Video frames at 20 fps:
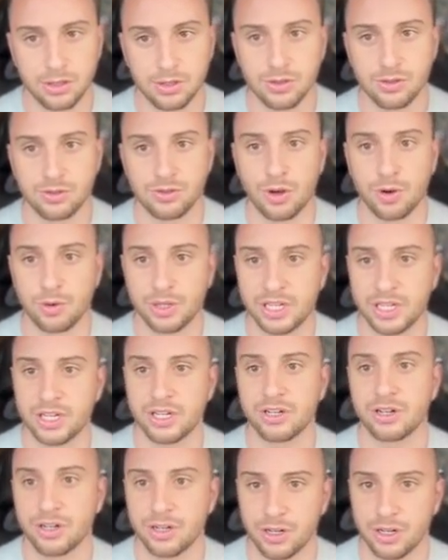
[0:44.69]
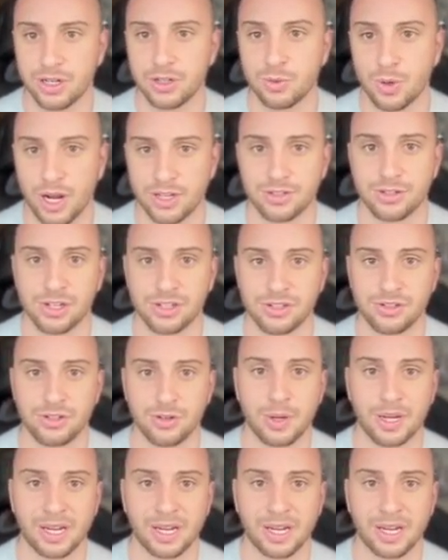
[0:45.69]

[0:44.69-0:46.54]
So here is what I suggest doing